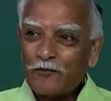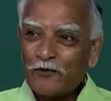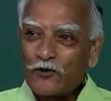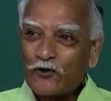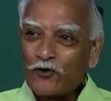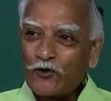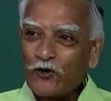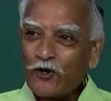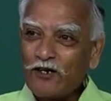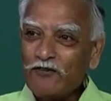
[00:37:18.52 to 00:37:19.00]

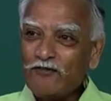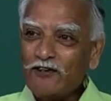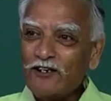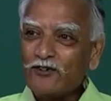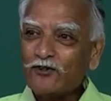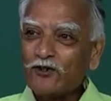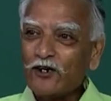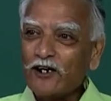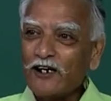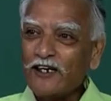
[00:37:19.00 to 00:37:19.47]
So
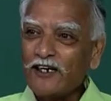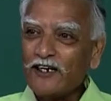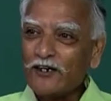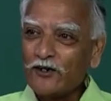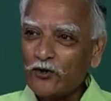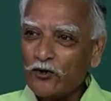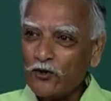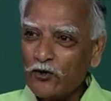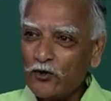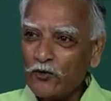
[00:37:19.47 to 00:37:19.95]
eventually,
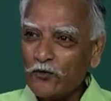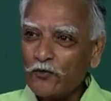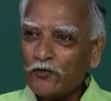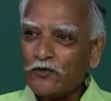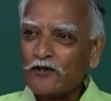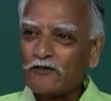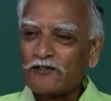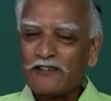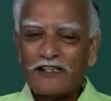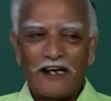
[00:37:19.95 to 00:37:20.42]
you know,
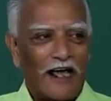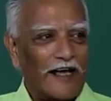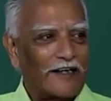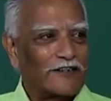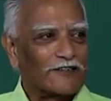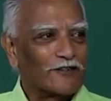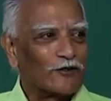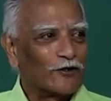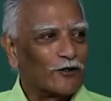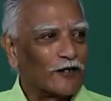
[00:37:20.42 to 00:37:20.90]
there was an
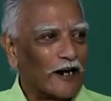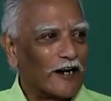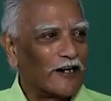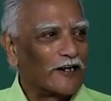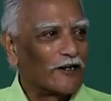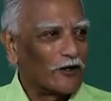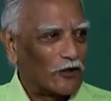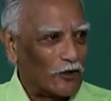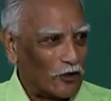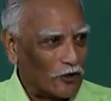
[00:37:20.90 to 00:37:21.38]
axe to
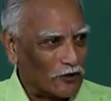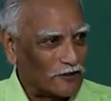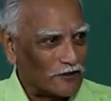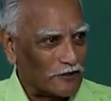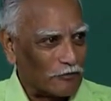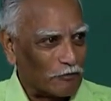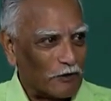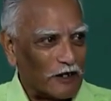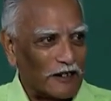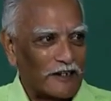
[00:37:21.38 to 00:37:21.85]
grind across
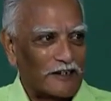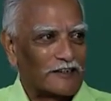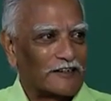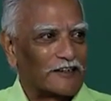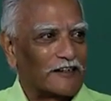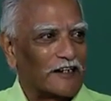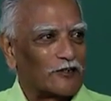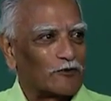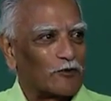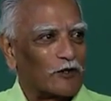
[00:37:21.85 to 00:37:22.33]
the
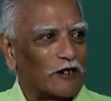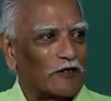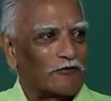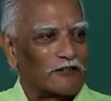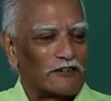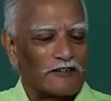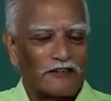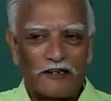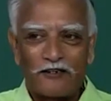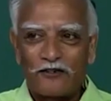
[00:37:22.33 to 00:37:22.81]
place. That is what I
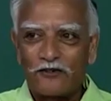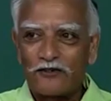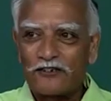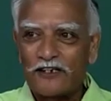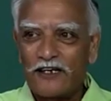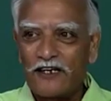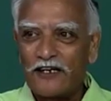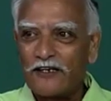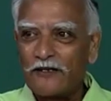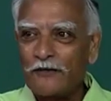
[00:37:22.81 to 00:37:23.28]
was trying to
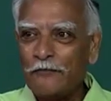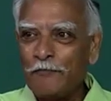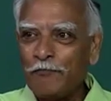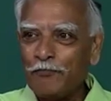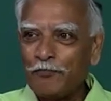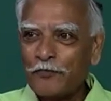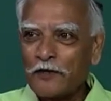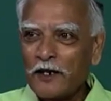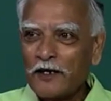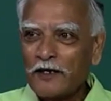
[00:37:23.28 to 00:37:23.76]
say. It
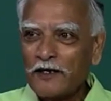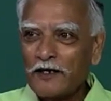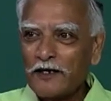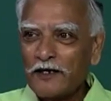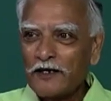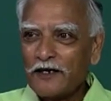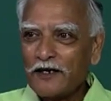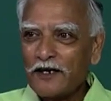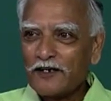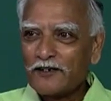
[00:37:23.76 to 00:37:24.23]

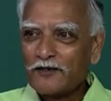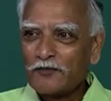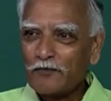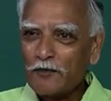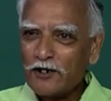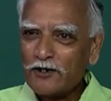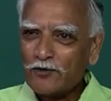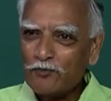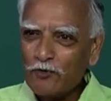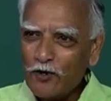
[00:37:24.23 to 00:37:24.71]
is
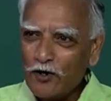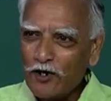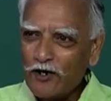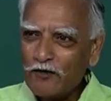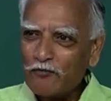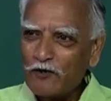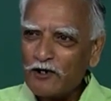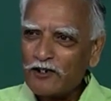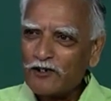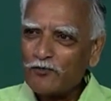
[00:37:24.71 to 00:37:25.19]
much
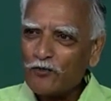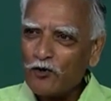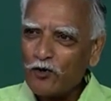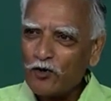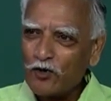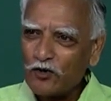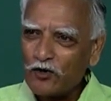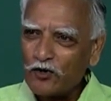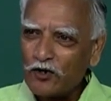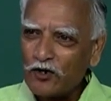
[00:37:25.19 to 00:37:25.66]
more, much
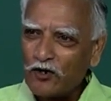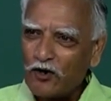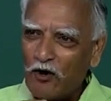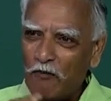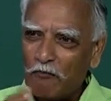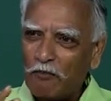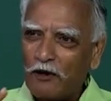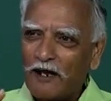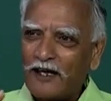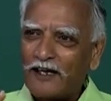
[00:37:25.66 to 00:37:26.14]
more
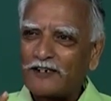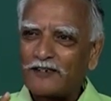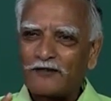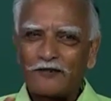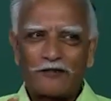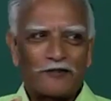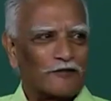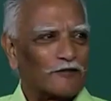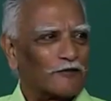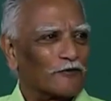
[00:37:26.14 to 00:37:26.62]

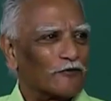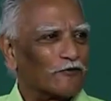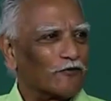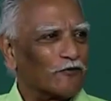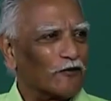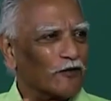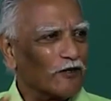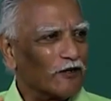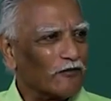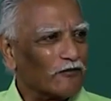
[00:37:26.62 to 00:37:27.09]
complex,
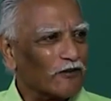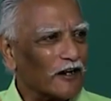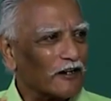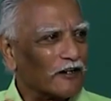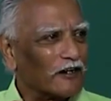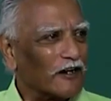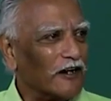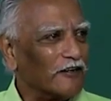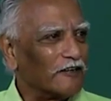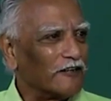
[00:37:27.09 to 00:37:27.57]
full of
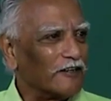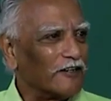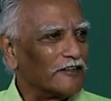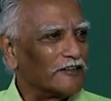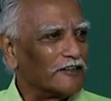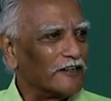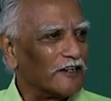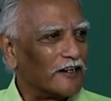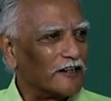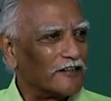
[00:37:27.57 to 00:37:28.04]
little
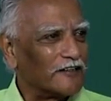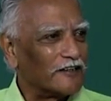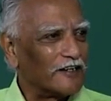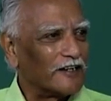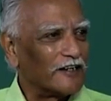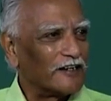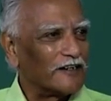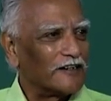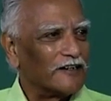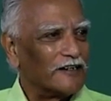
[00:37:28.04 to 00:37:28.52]
intrigues here and
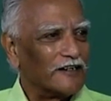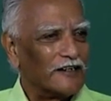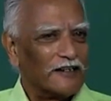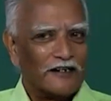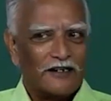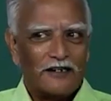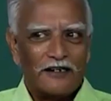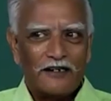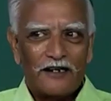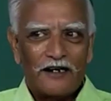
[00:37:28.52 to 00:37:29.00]
there,
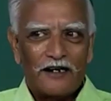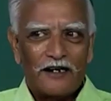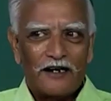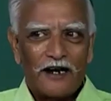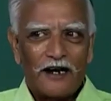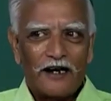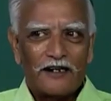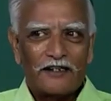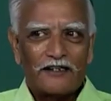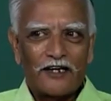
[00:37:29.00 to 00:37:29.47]

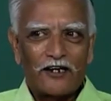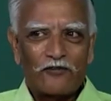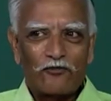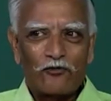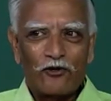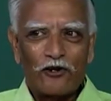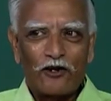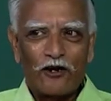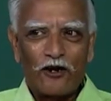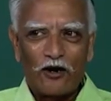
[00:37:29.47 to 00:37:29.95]
and
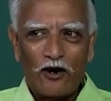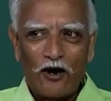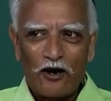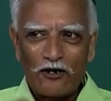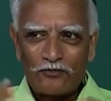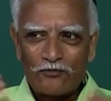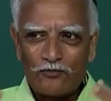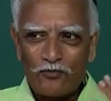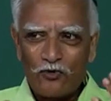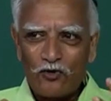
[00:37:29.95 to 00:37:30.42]
therefore a
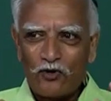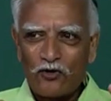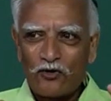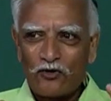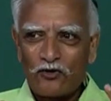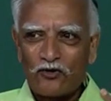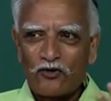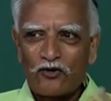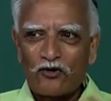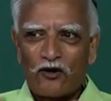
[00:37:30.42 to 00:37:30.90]
lot
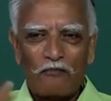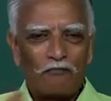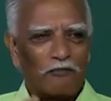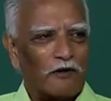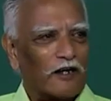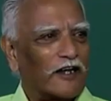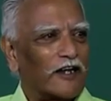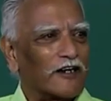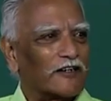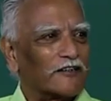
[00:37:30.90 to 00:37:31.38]
more
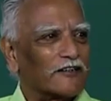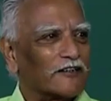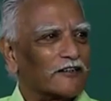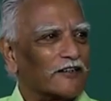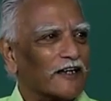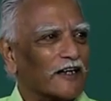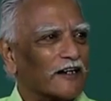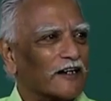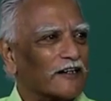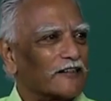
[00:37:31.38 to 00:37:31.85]
complicated
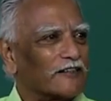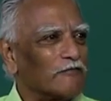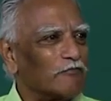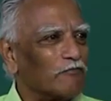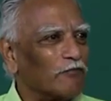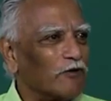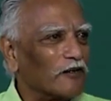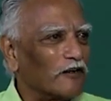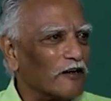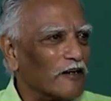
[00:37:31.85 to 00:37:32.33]
than a
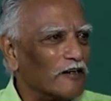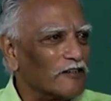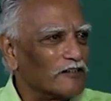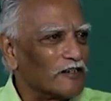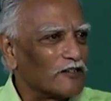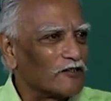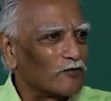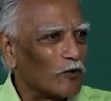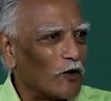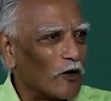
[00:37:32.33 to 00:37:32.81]
simple
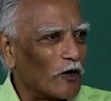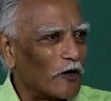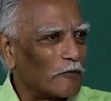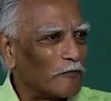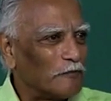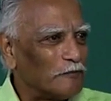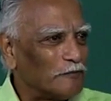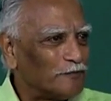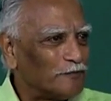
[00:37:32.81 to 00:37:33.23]
religious war.